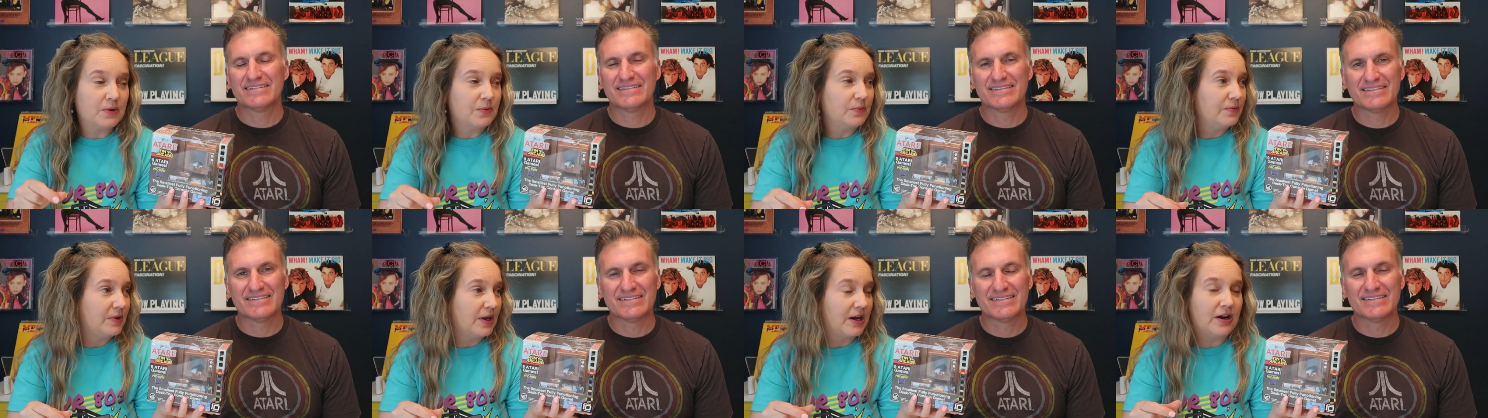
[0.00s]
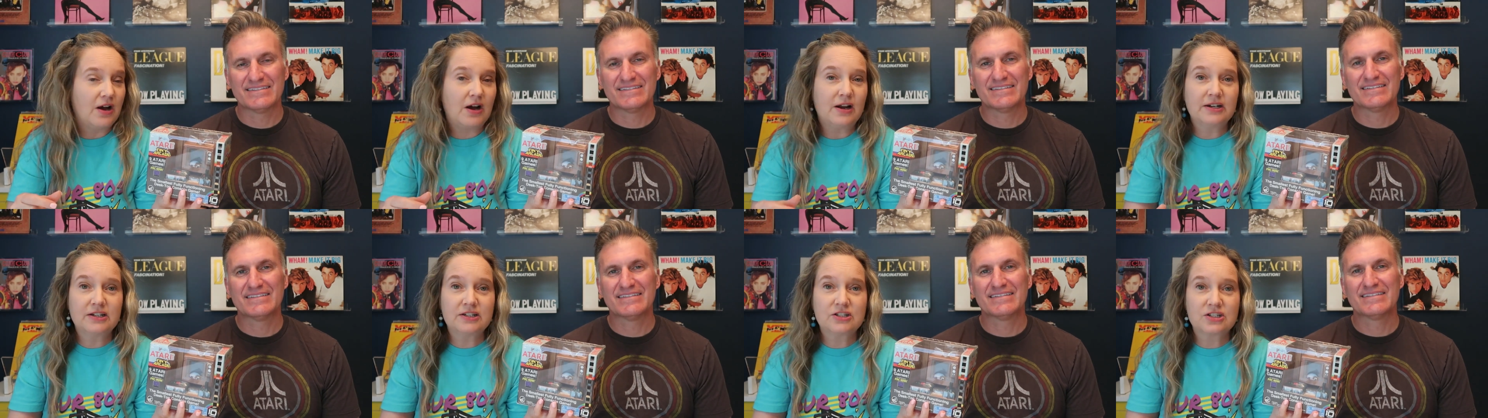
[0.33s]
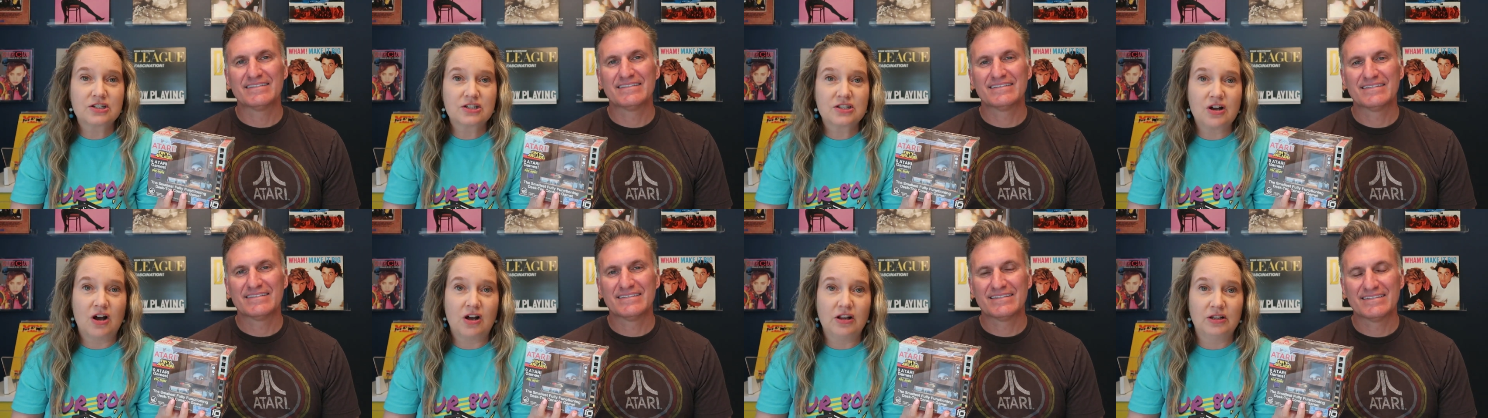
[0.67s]
Speaker 1: but they ought to
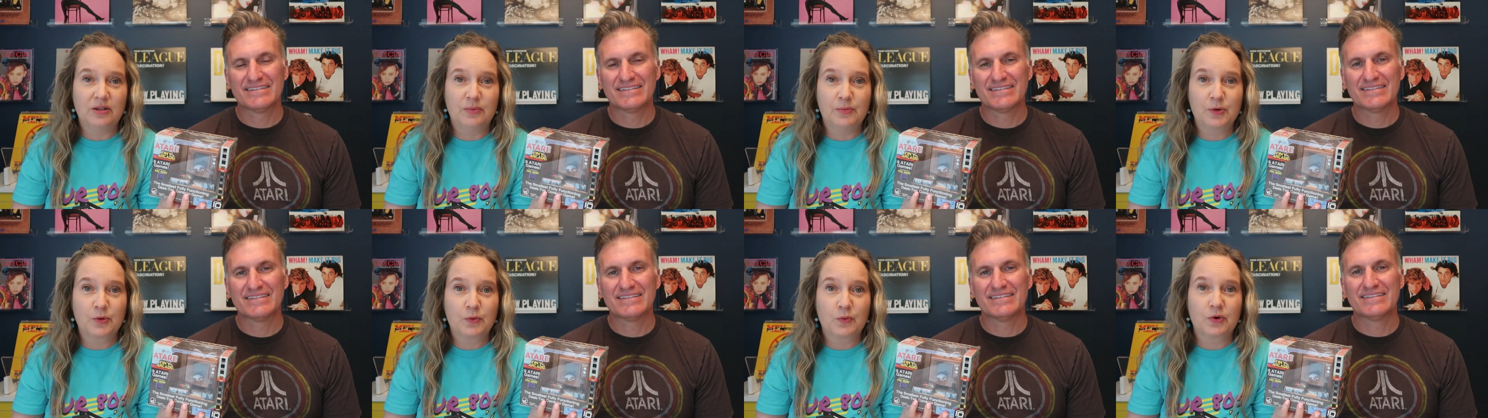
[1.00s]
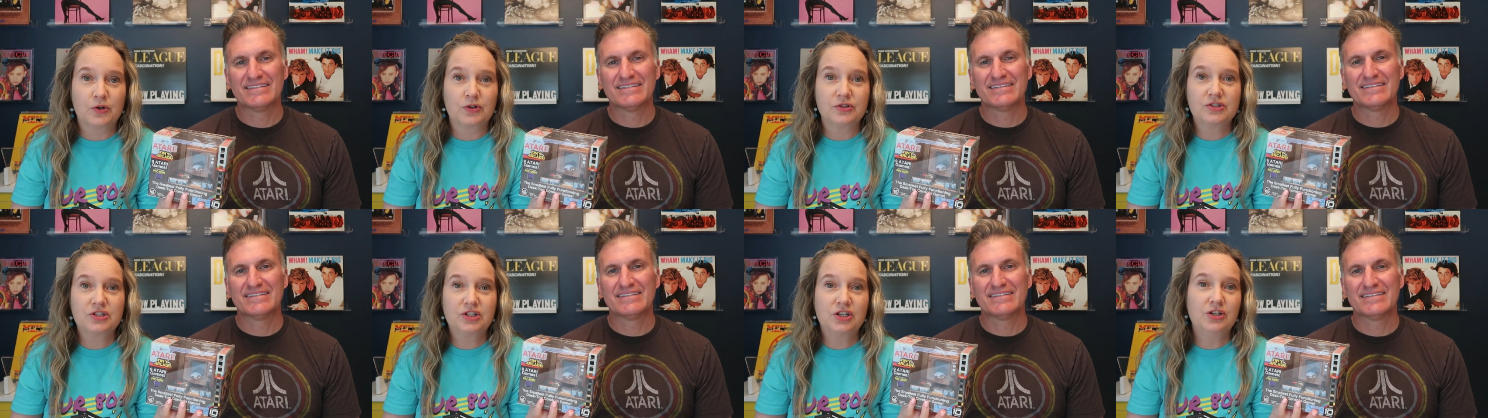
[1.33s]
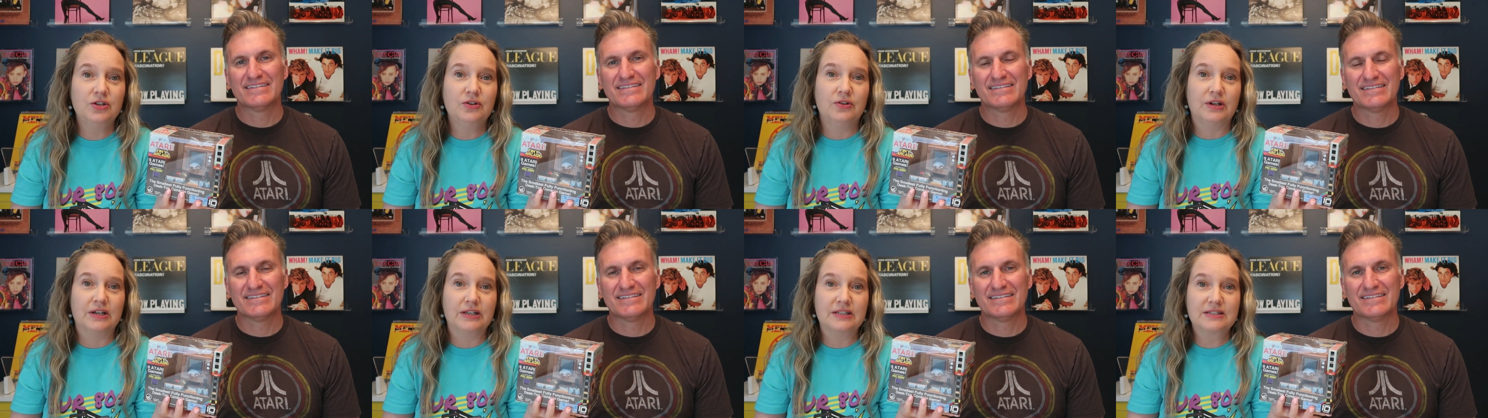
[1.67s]
just call them the world's
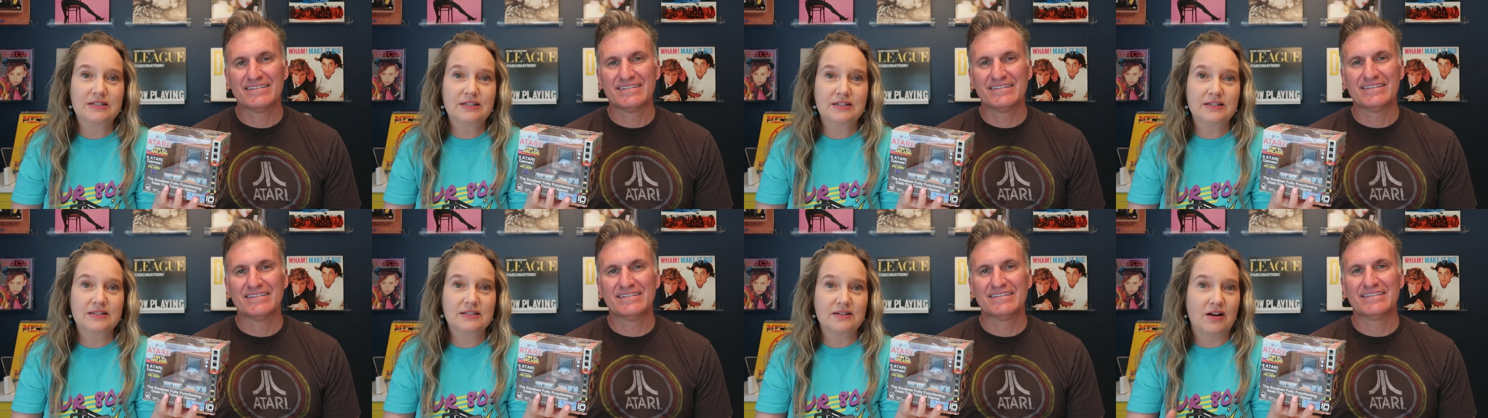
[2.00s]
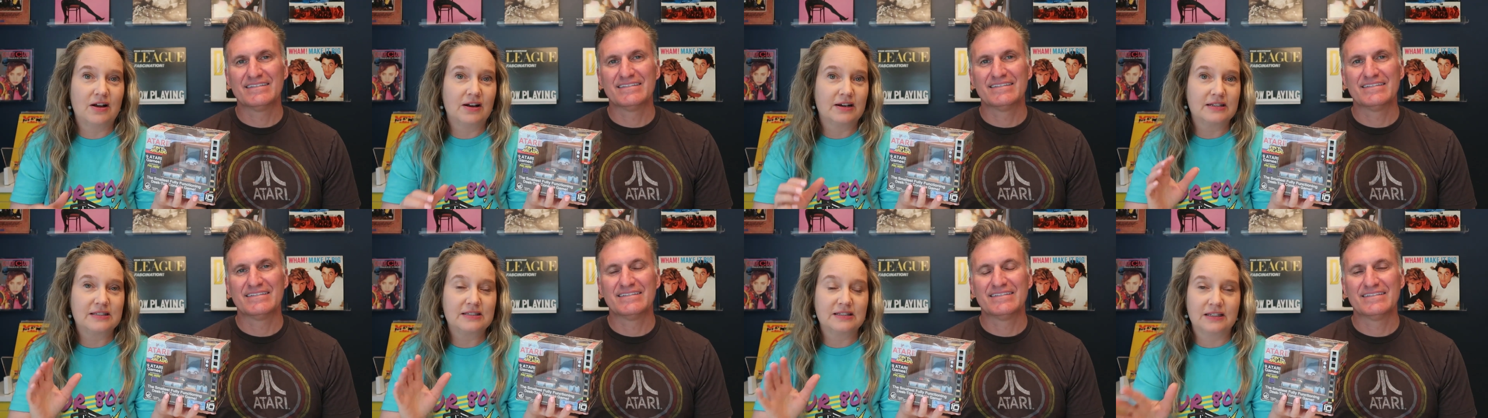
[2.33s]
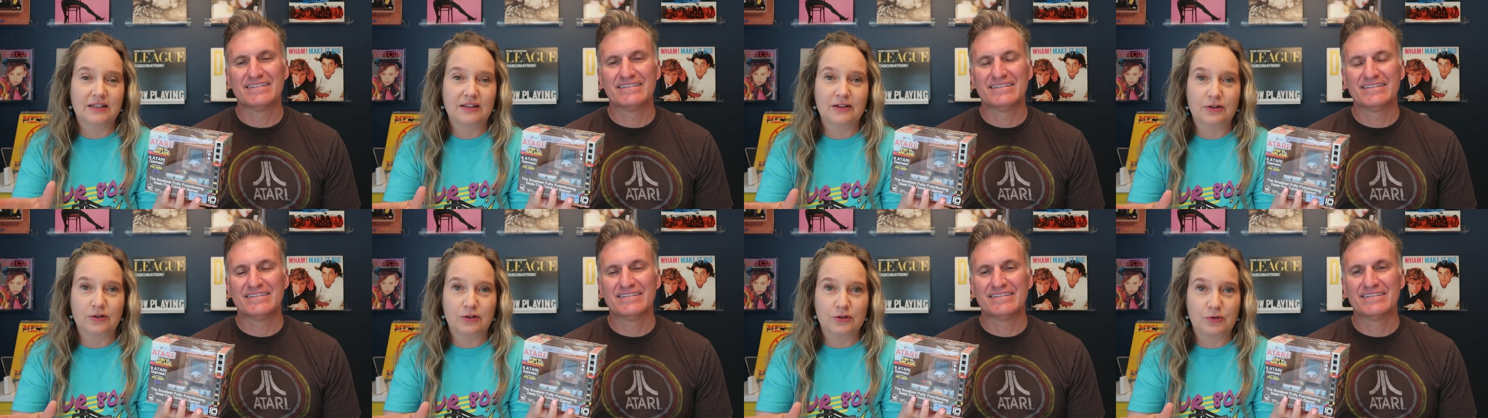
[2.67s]
cutest because
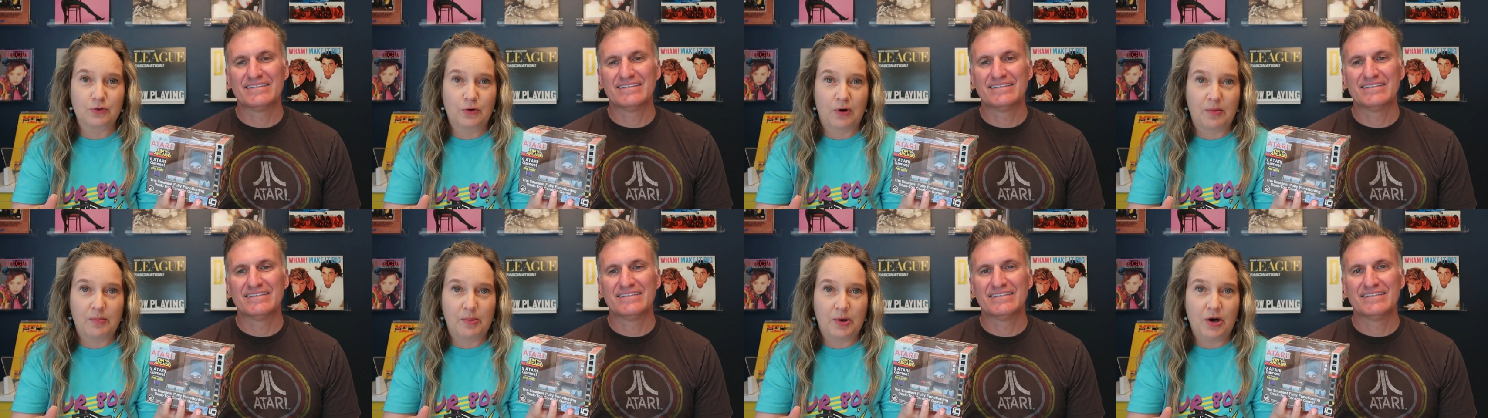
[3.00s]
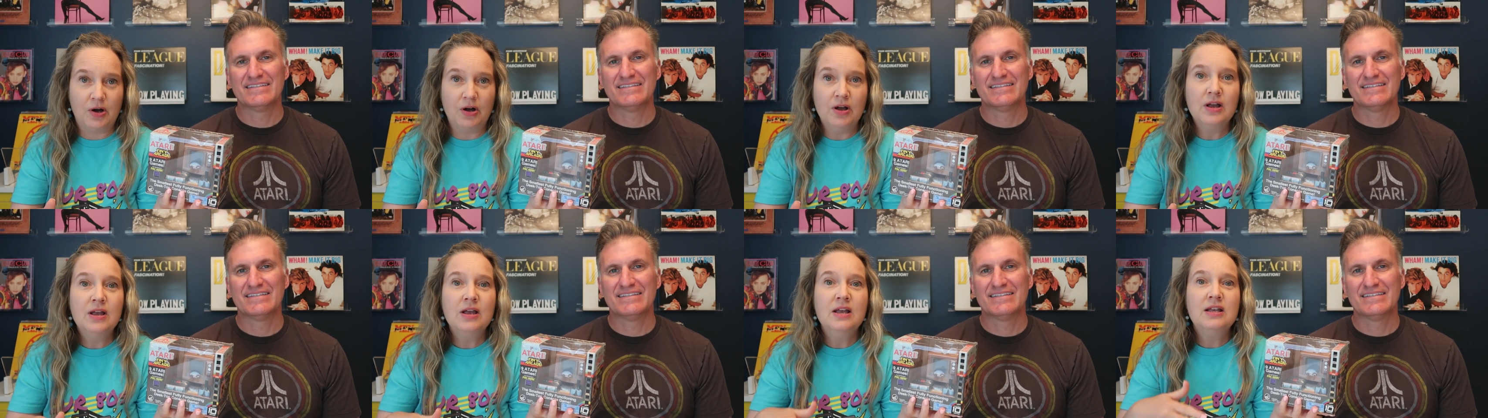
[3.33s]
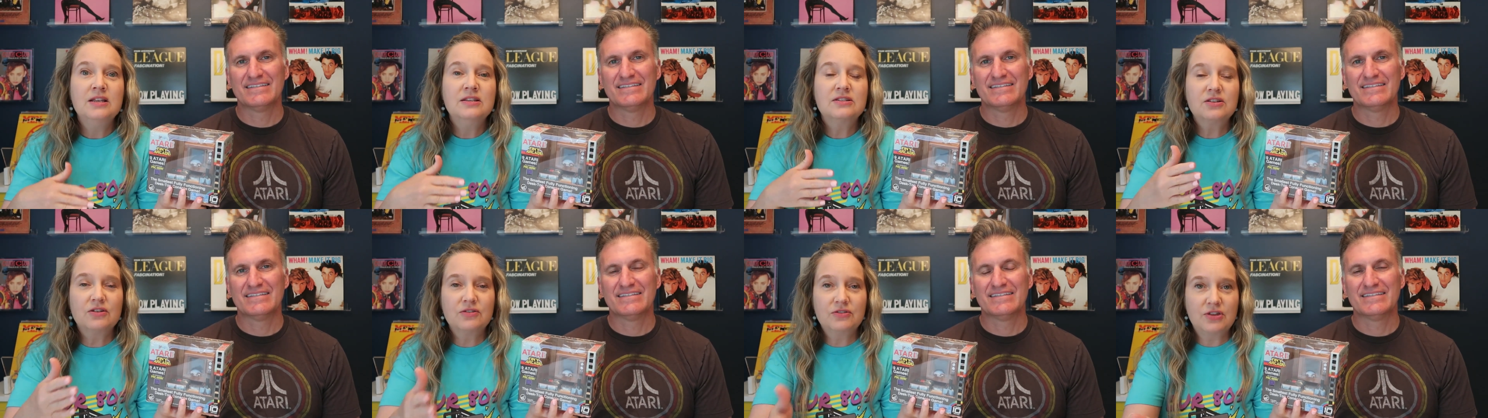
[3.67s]
honestly, they're adorable.
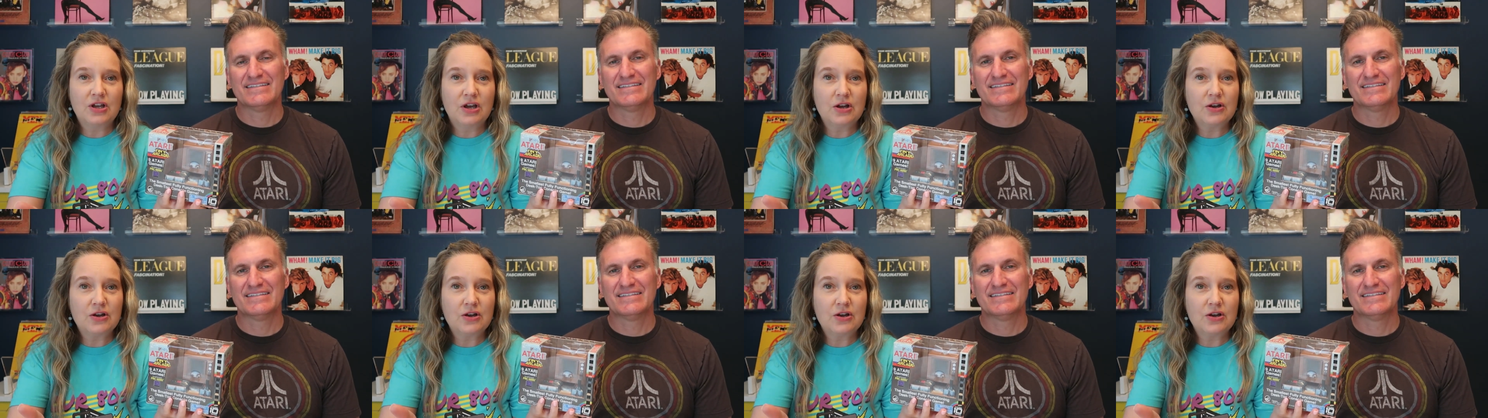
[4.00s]
So